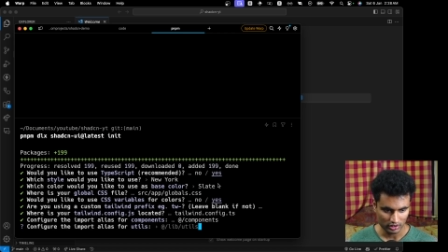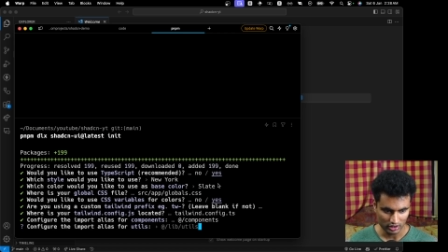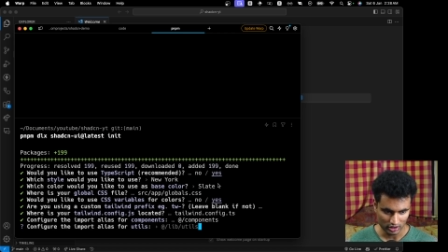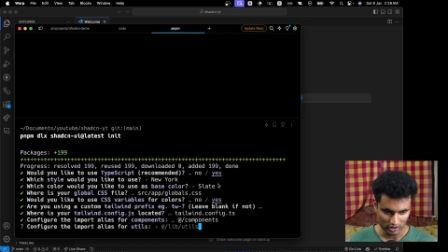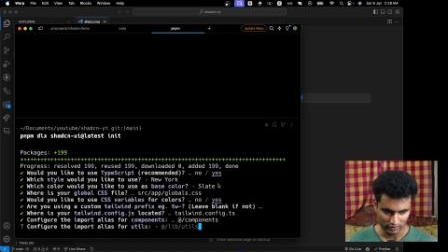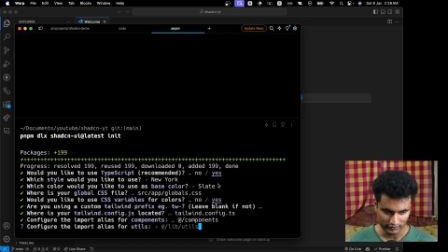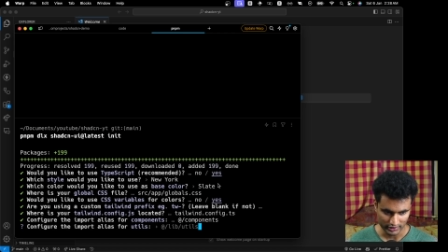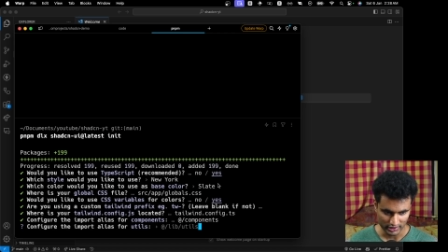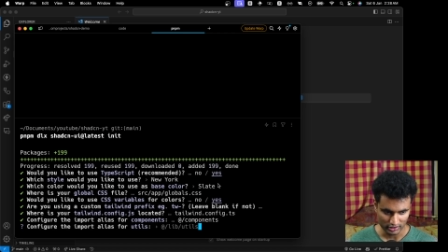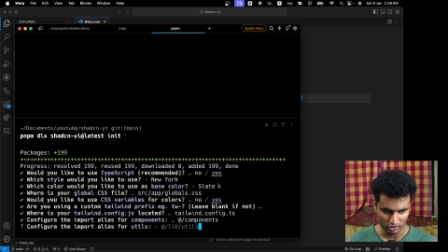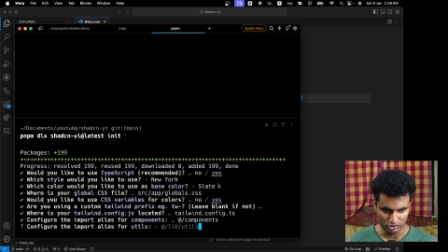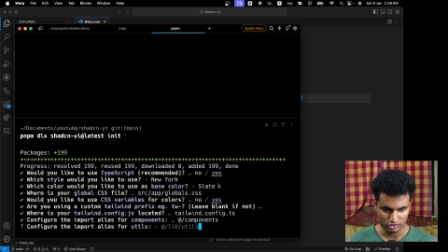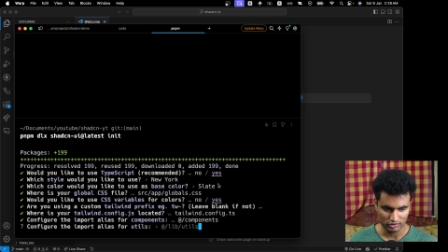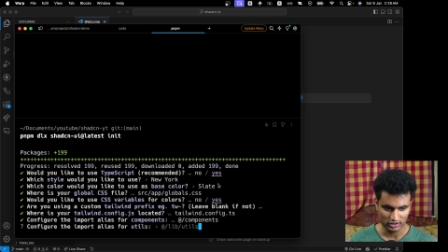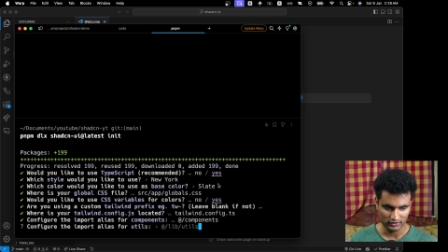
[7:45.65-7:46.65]
We can
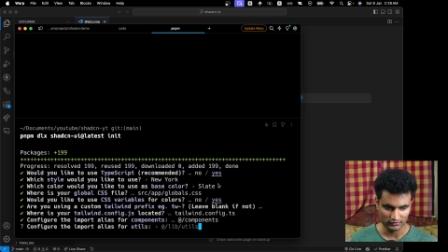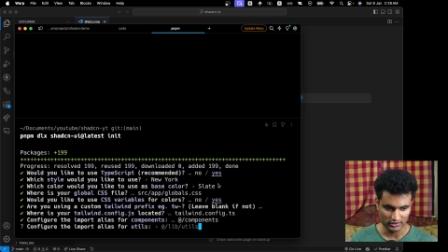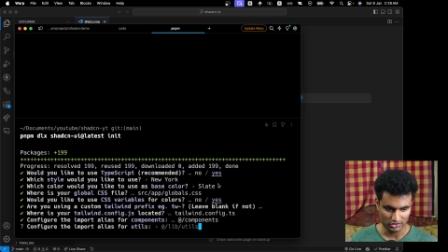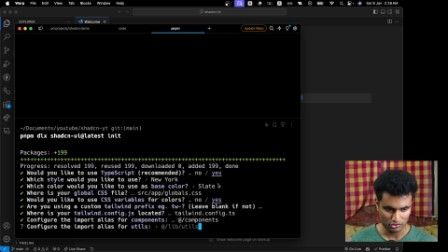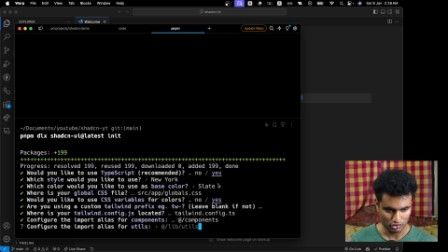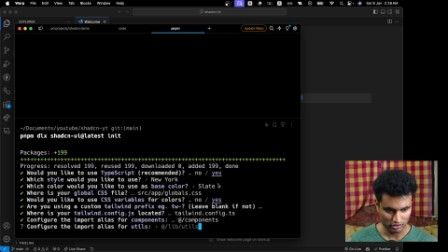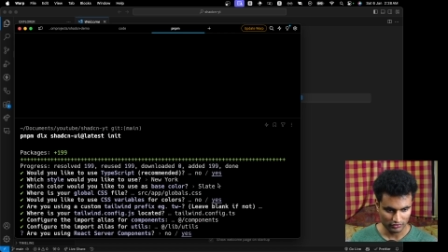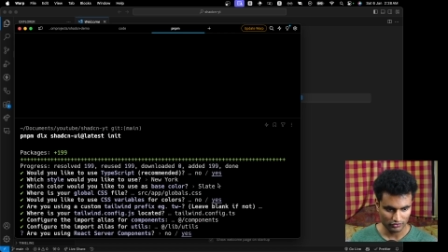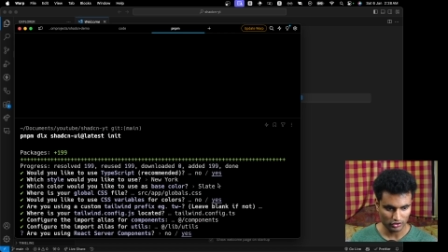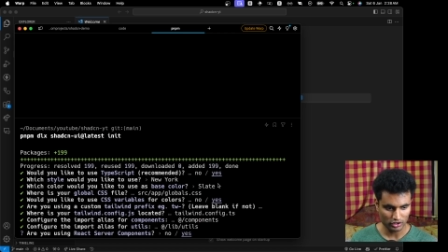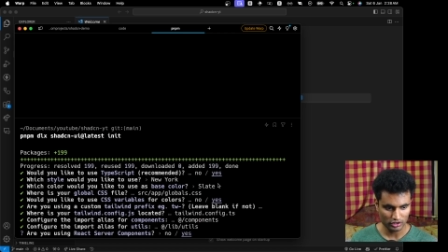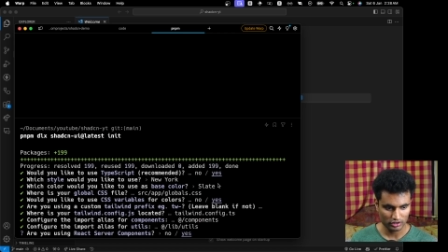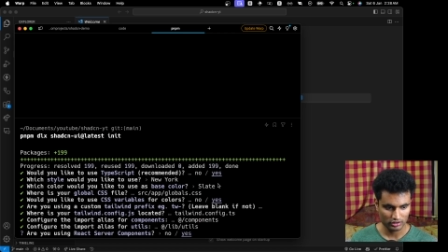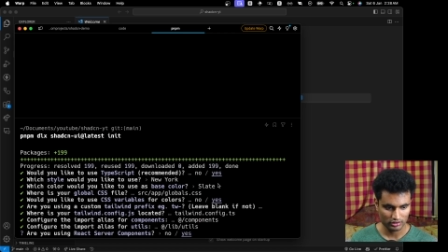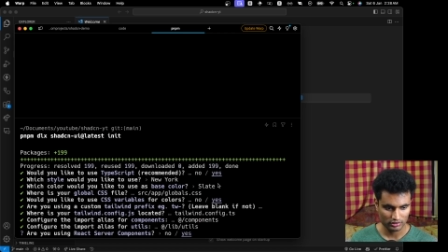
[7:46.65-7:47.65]
also leave this to default.